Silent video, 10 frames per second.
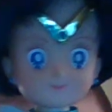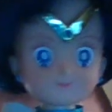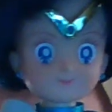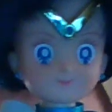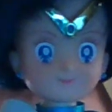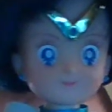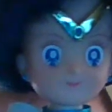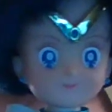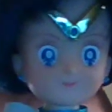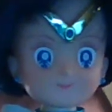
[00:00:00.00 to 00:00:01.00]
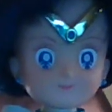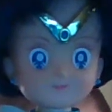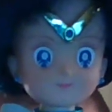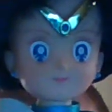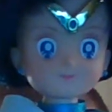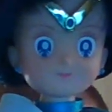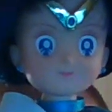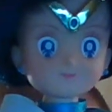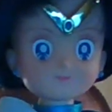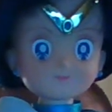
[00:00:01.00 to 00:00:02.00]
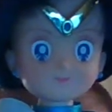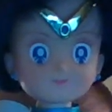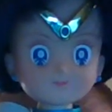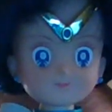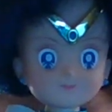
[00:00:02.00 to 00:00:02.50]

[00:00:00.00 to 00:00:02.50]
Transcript: was that we were so happy